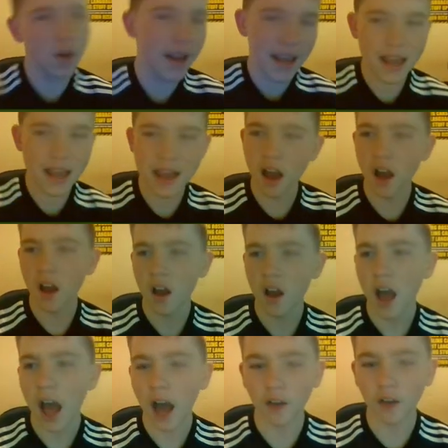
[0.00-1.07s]
we
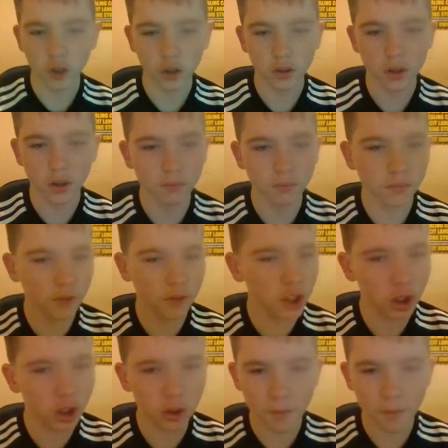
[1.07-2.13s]
have just
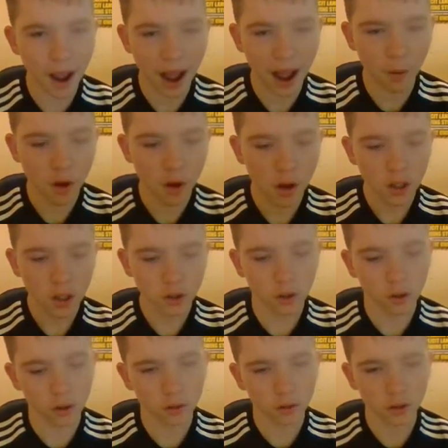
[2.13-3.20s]
somehow
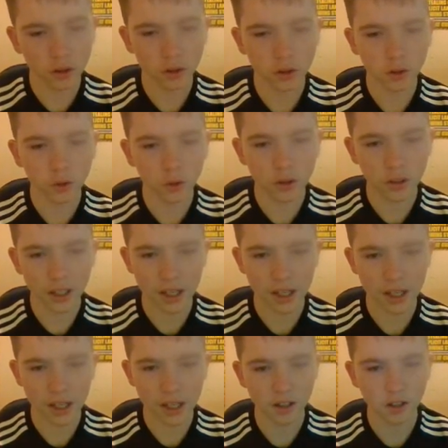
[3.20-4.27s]
got stuck
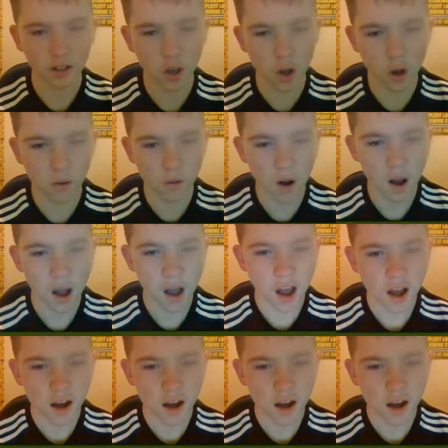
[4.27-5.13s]
in this, so,